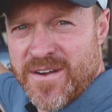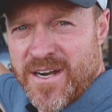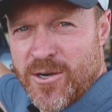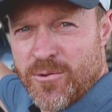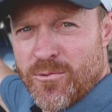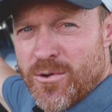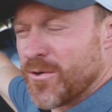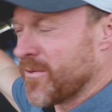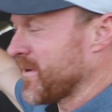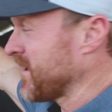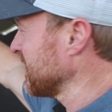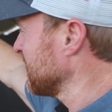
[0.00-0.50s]

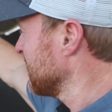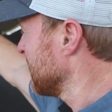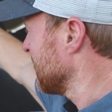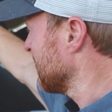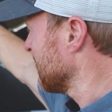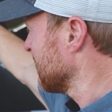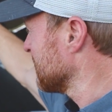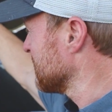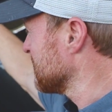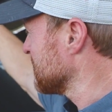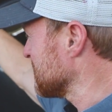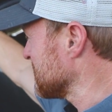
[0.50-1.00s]
firewall right
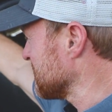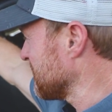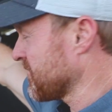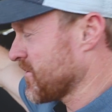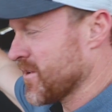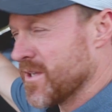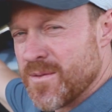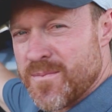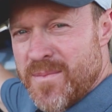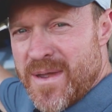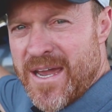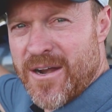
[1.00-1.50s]
there, just in
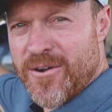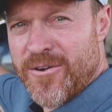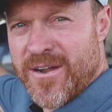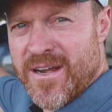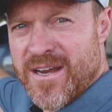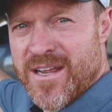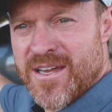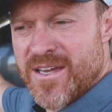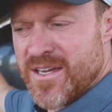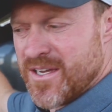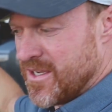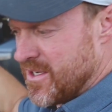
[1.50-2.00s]
front of the battery.
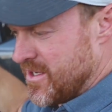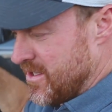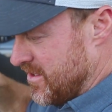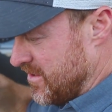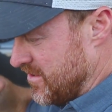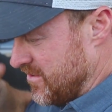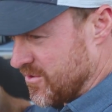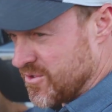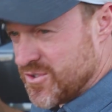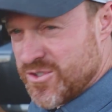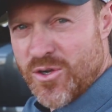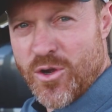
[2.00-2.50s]

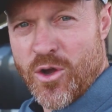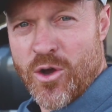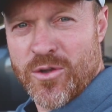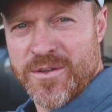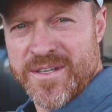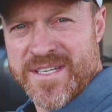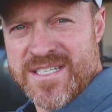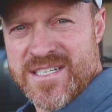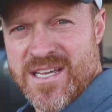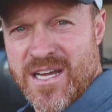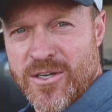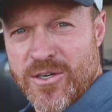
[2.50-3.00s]
There's all
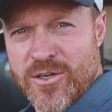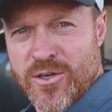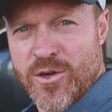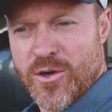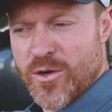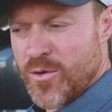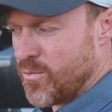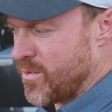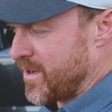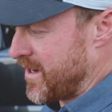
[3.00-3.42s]
these color-coded